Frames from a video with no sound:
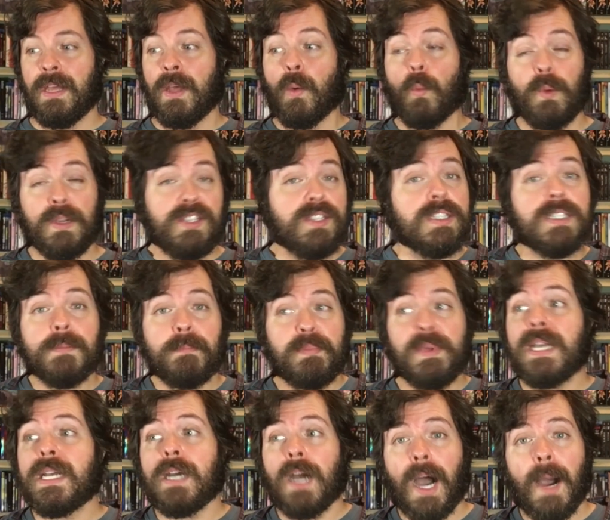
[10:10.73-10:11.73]
which is a
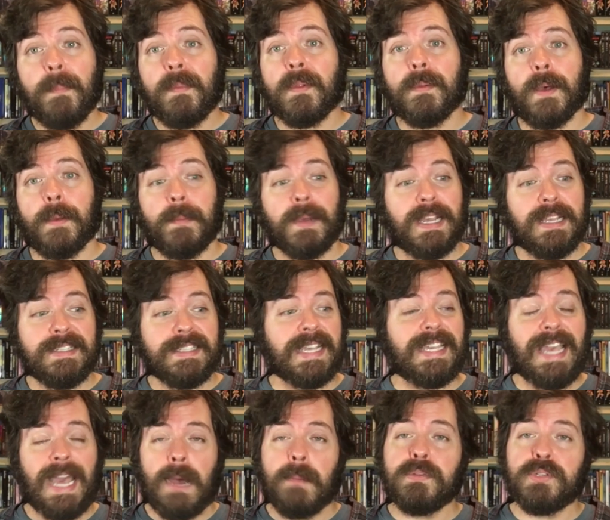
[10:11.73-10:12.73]
big compliment because it
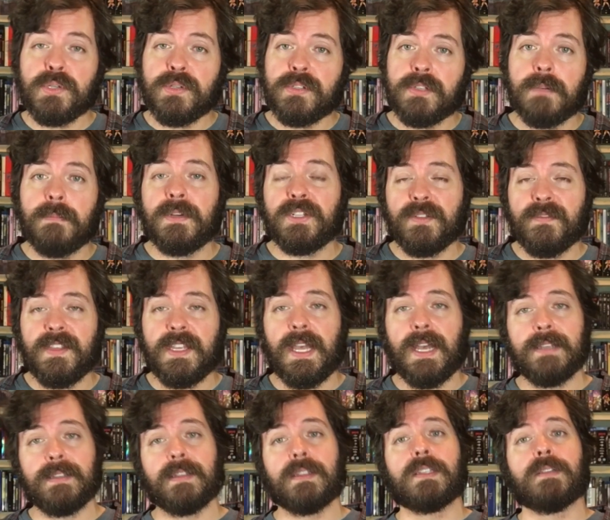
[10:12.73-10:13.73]
captures so much of the
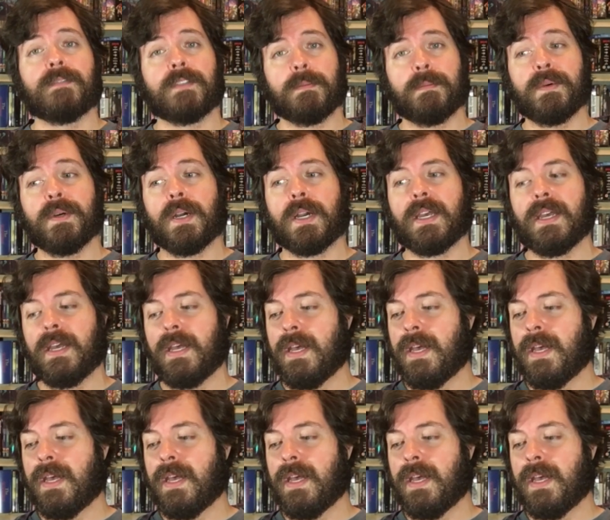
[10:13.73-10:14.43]
essence of the book